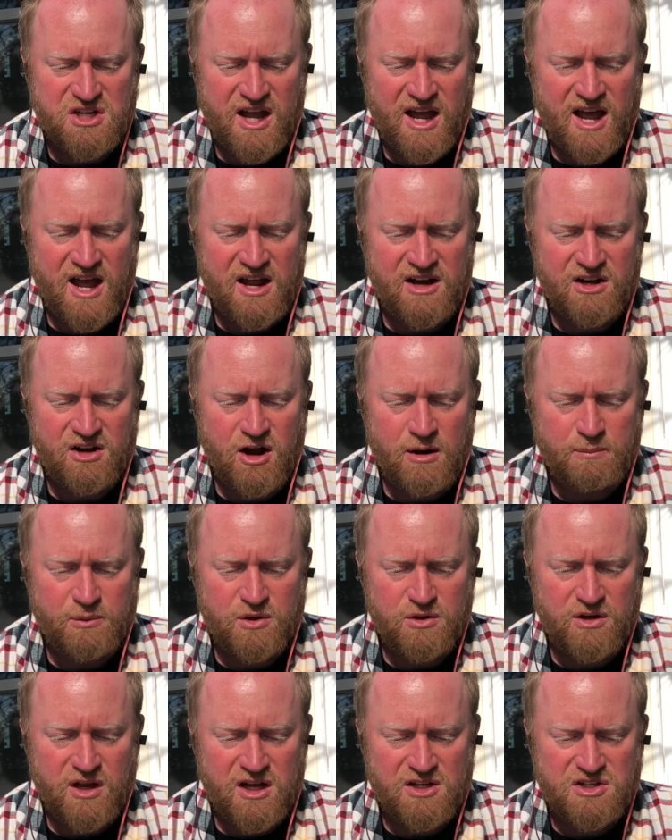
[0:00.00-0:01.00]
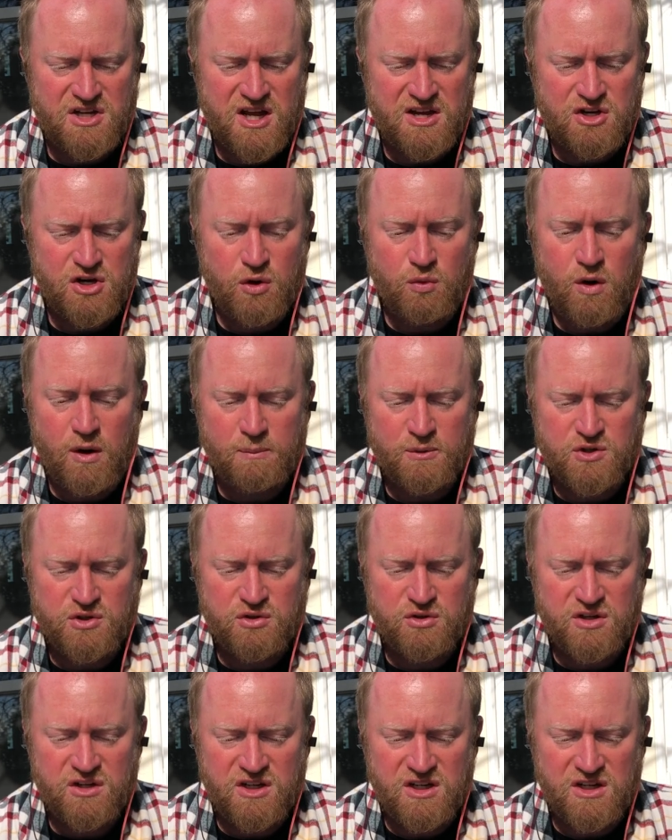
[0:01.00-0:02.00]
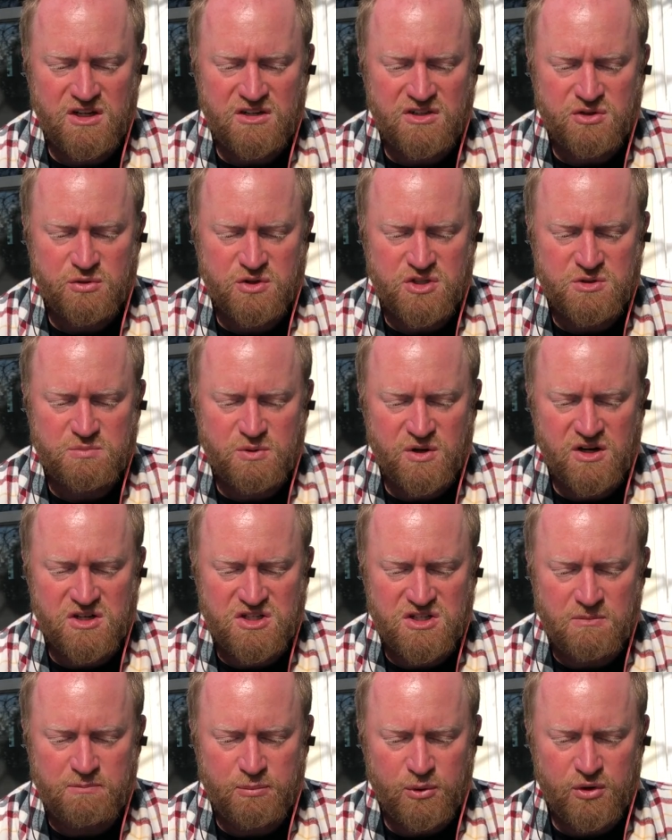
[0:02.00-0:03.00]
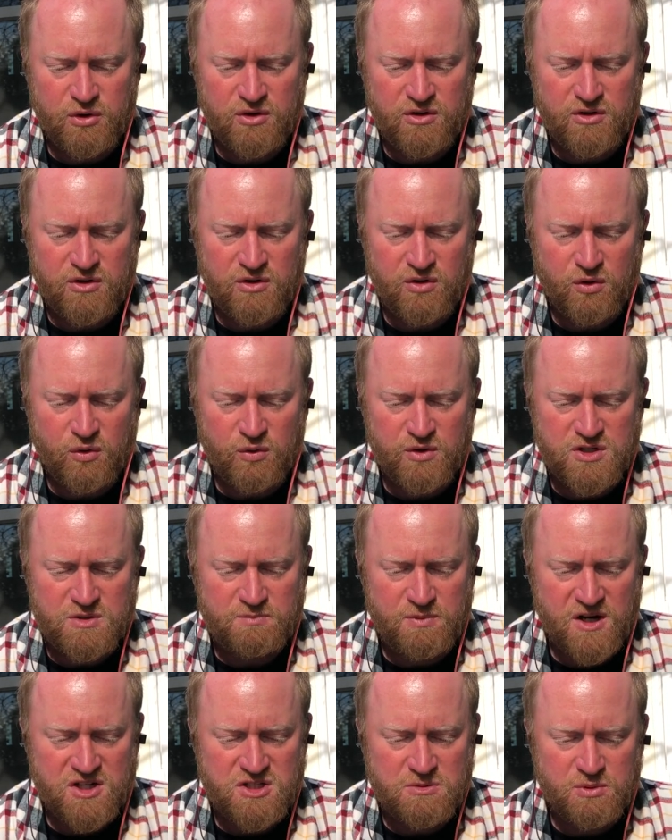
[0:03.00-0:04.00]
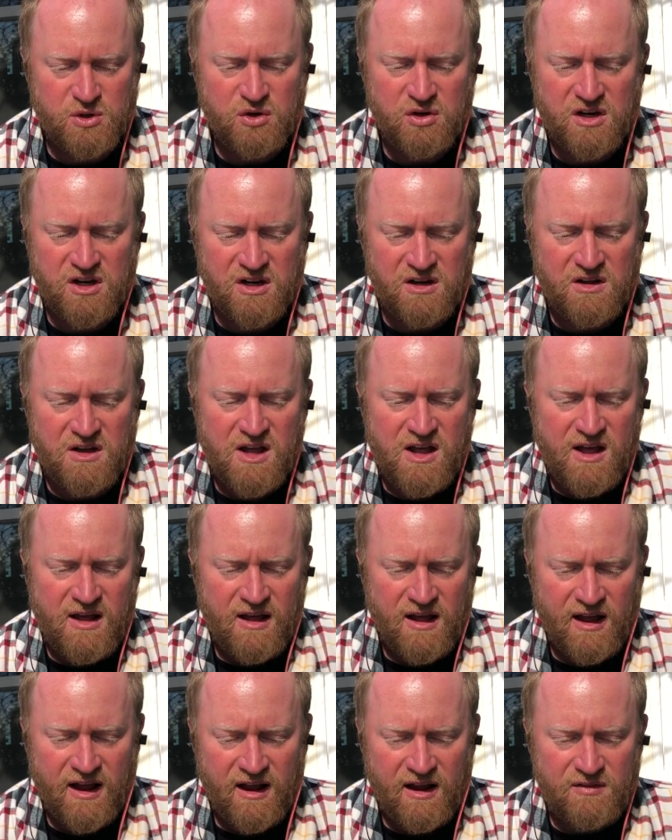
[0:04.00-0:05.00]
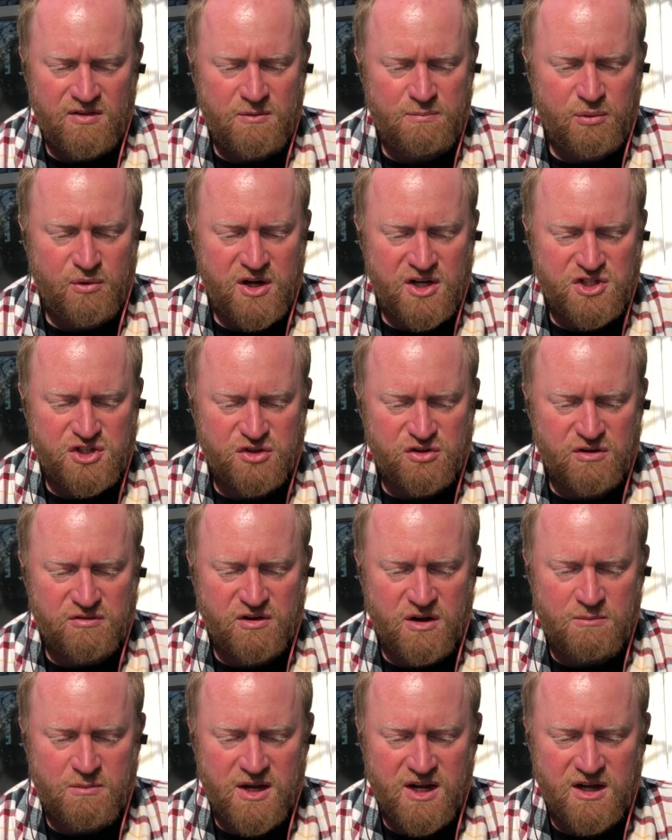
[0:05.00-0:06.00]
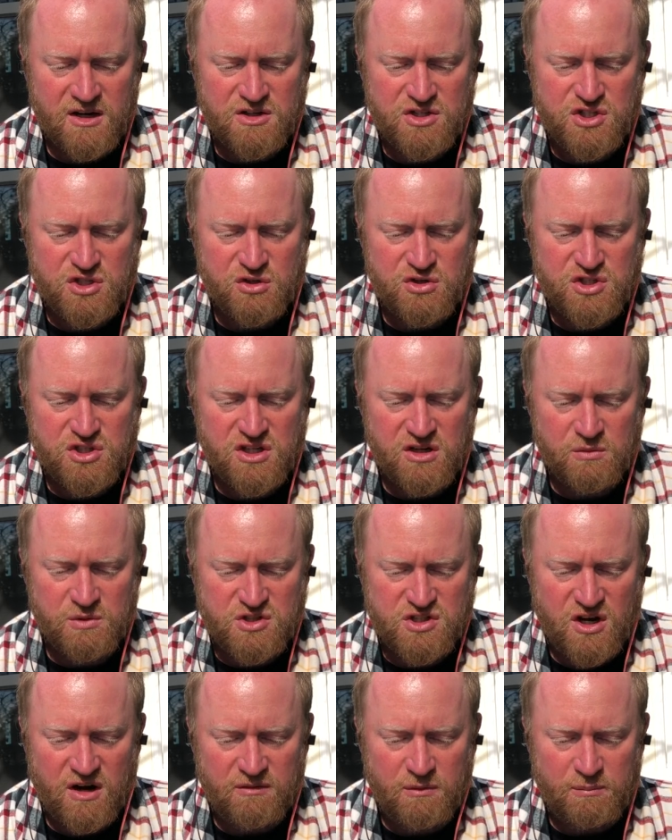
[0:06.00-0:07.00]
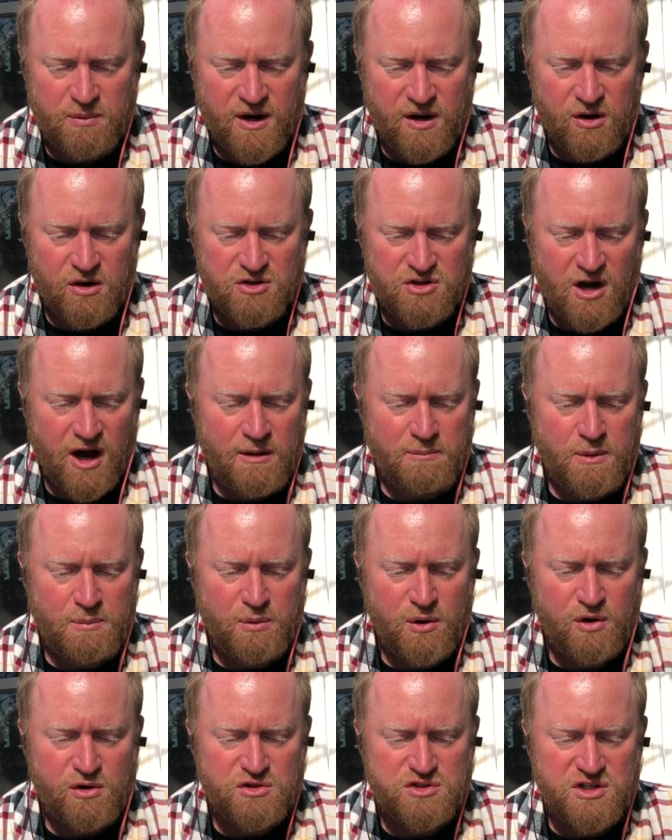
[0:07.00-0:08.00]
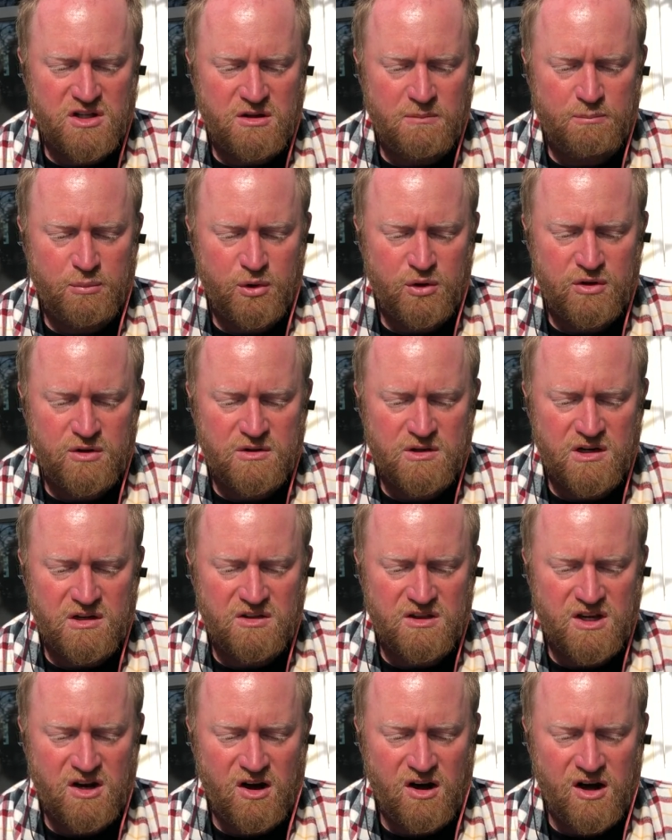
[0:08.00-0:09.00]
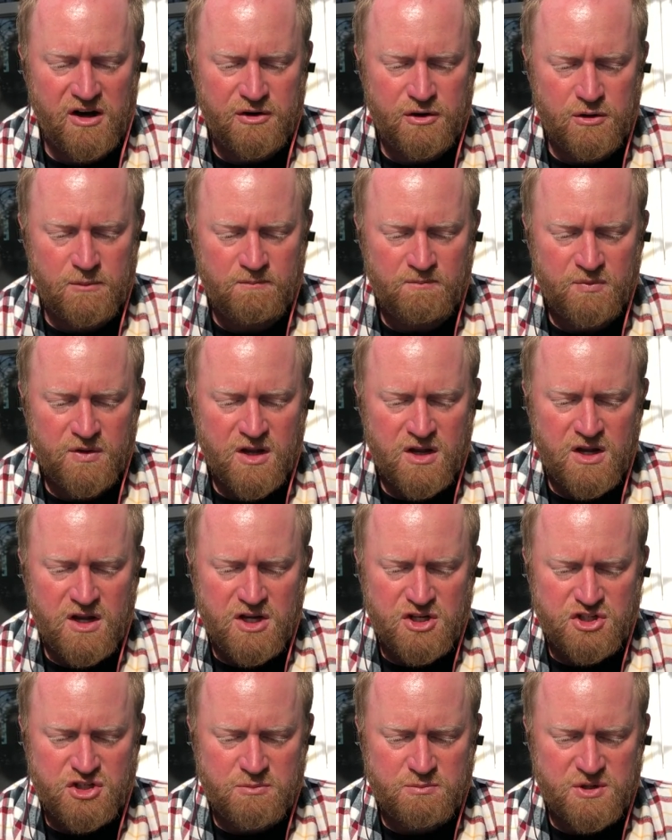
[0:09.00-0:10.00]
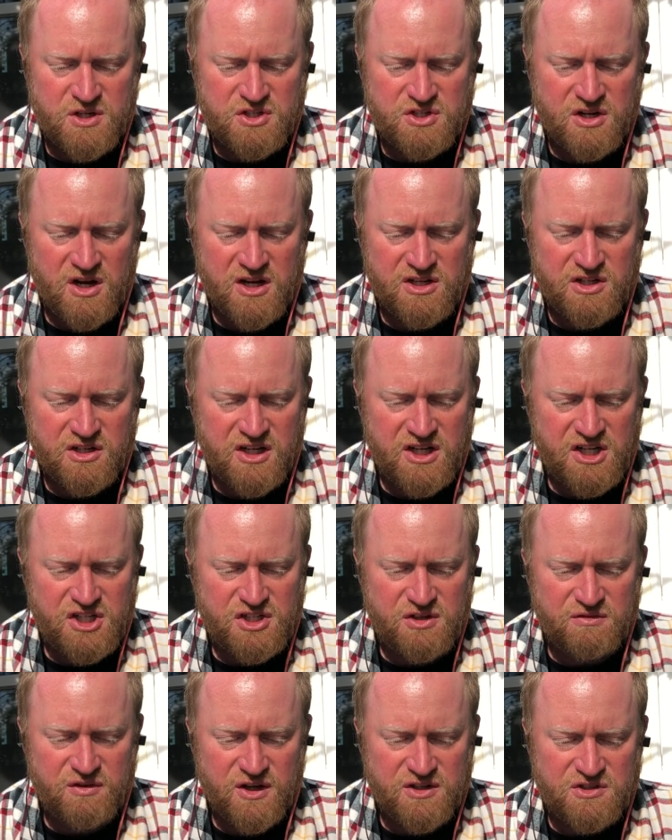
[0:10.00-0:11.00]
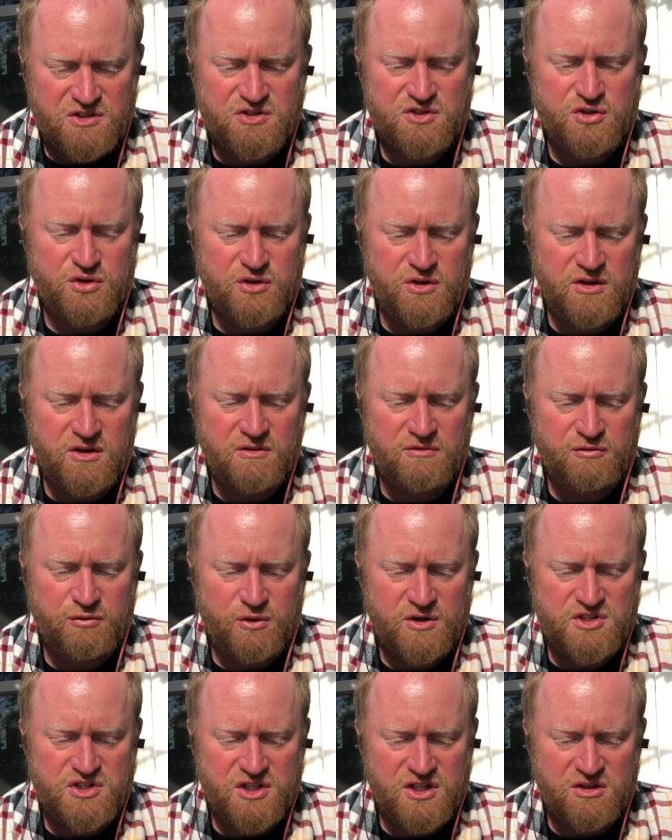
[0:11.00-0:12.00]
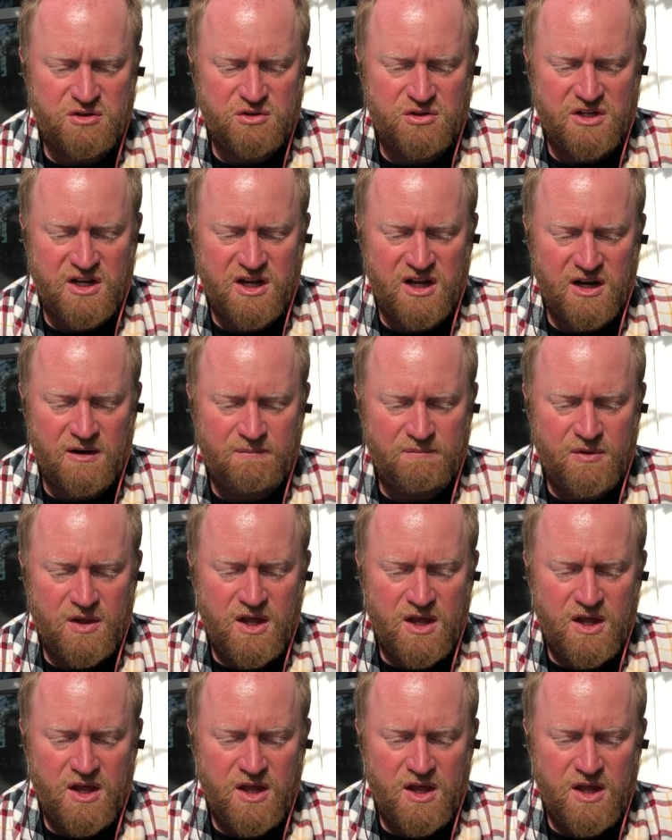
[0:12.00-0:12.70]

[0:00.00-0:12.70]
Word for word: had no opportunity to experience the burden or responsibility and the pleasure of command associated with sovereign powers. I propose that the burden and the honor should be assigned to each of us in turn for a single day.